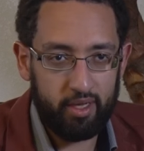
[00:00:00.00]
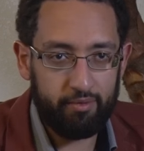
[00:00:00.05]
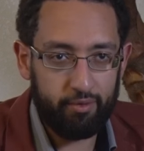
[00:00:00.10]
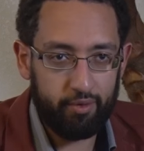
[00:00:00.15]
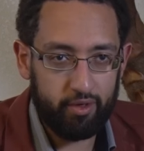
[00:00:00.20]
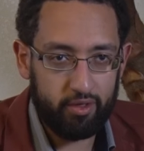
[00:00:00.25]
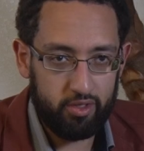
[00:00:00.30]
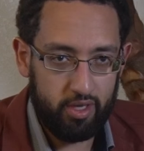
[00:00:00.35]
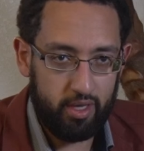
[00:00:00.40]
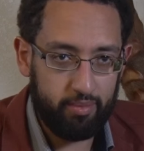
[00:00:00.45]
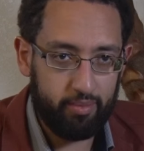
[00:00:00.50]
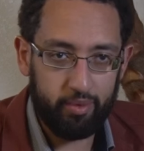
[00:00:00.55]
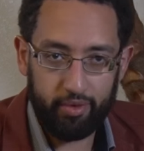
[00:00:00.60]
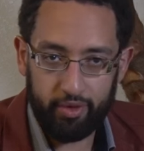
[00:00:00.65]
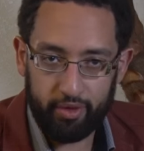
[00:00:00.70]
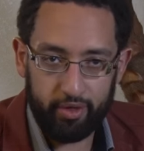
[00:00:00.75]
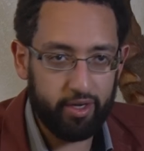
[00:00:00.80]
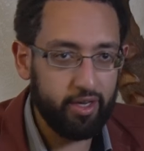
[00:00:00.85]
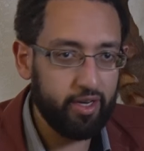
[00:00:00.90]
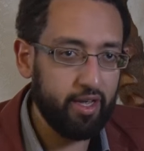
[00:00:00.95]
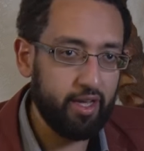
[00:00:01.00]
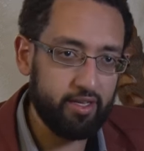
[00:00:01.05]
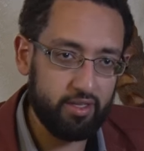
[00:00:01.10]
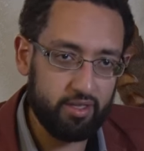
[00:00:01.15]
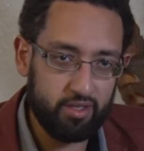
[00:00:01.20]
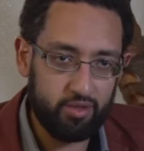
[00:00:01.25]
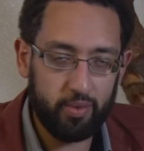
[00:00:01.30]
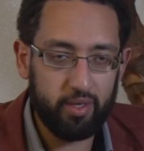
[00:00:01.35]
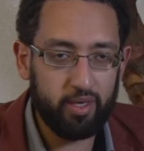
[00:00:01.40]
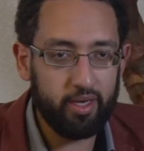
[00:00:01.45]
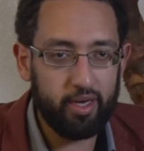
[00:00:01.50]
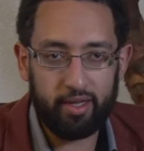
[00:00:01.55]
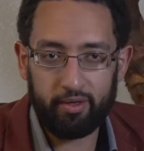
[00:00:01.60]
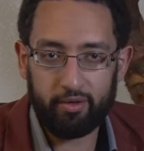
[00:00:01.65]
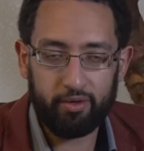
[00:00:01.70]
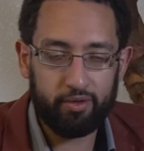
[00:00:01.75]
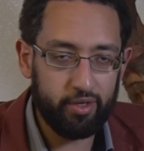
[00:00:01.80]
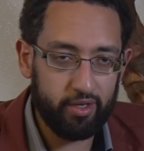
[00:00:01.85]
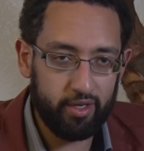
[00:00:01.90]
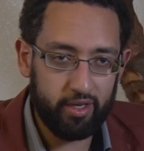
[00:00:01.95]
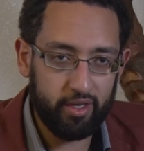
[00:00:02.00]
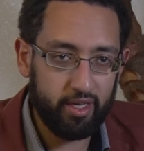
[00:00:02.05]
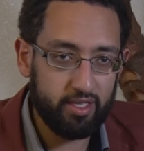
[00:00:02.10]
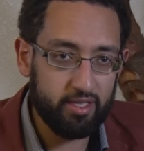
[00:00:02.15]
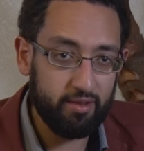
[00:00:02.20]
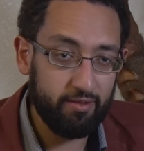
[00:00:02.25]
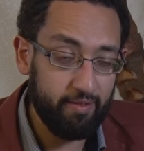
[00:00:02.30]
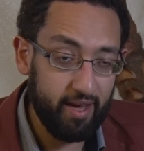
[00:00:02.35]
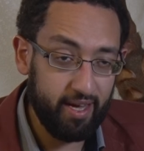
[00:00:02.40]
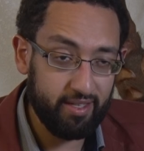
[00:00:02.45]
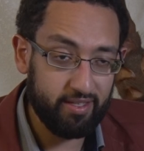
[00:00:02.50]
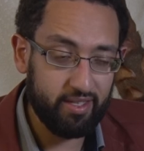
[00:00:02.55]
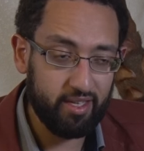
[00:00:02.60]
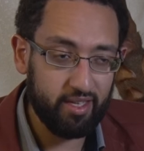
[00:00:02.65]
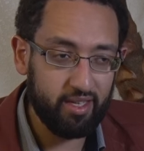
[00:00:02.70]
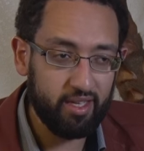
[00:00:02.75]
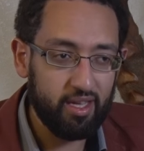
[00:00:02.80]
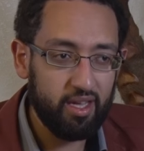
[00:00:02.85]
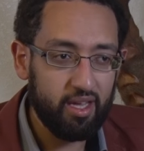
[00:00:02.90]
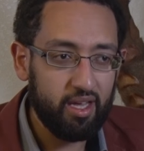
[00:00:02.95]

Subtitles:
for example, 30 days, 29 or 30 days of fasting,